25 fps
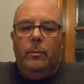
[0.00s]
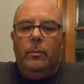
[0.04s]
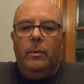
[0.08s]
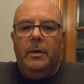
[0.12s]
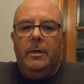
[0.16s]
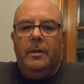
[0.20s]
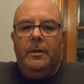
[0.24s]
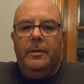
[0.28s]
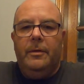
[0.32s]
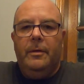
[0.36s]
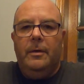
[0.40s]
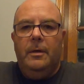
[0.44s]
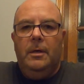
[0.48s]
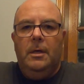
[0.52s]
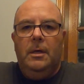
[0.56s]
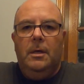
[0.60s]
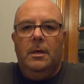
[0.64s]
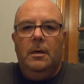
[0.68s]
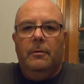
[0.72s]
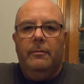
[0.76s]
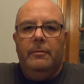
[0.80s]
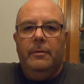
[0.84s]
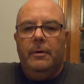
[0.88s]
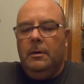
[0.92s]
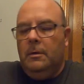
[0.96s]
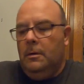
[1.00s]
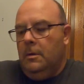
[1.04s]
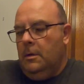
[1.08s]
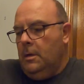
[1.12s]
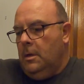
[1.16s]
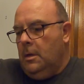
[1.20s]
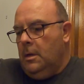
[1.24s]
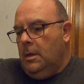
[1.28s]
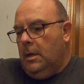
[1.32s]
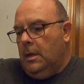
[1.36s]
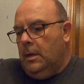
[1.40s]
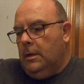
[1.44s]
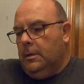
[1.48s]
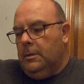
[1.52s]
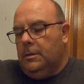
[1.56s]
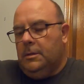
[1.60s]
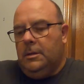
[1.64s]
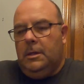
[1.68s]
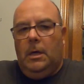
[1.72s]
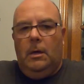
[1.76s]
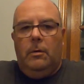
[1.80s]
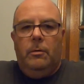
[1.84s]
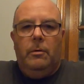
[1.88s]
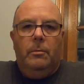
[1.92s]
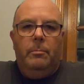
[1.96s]
with Ecover and the
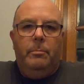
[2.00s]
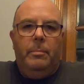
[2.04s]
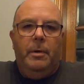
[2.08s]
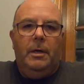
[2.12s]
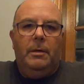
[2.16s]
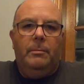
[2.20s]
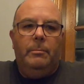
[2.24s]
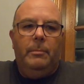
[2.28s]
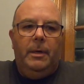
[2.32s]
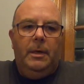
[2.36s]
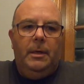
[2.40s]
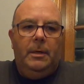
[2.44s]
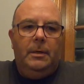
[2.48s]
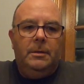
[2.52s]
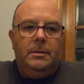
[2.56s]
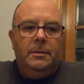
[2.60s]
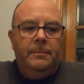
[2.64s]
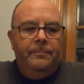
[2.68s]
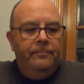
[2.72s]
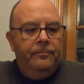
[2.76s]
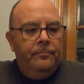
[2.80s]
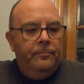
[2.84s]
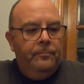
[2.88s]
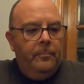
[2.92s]
scouring pad makes.